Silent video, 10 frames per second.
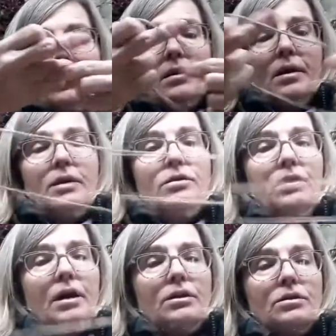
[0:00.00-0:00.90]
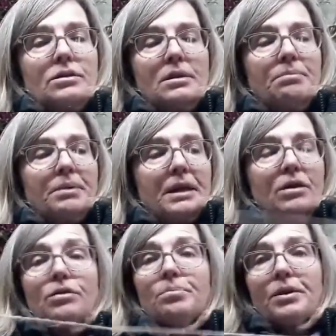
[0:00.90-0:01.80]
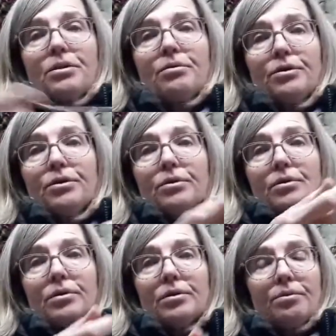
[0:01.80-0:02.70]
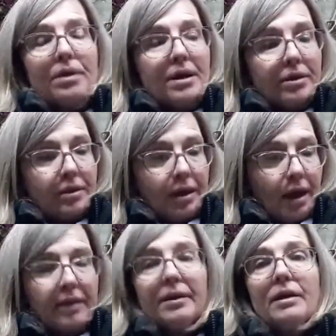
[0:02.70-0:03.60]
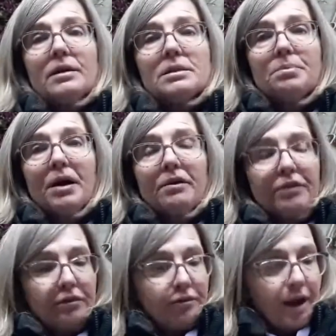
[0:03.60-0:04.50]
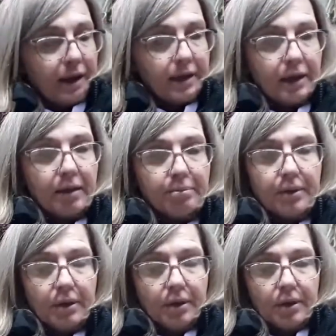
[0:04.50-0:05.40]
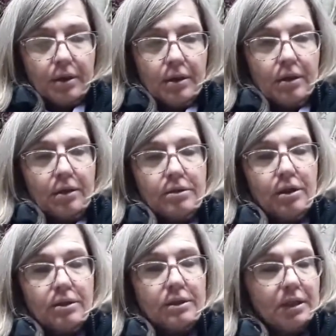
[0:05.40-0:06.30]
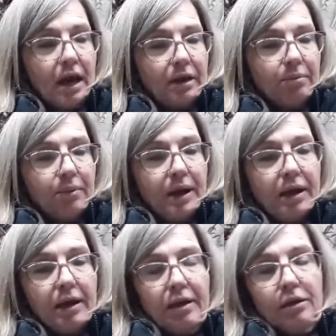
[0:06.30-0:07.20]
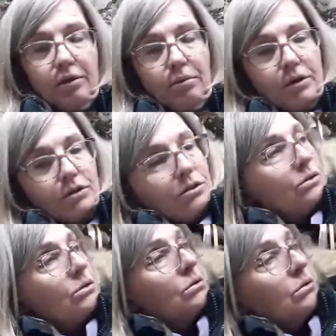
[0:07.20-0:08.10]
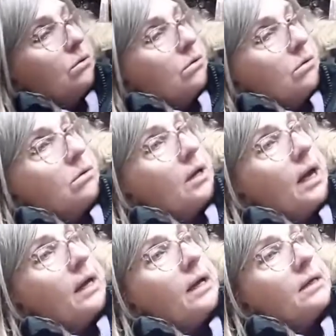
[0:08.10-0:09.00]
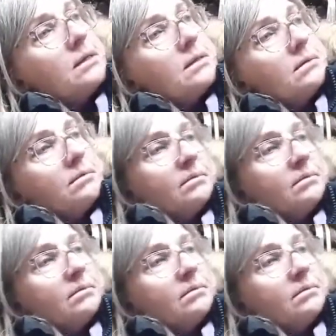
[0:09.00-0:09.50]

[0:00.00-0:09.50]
Then you're going to simply loop it through the wreath, and then it's perfect for hanging up. So decide where you want to hang it.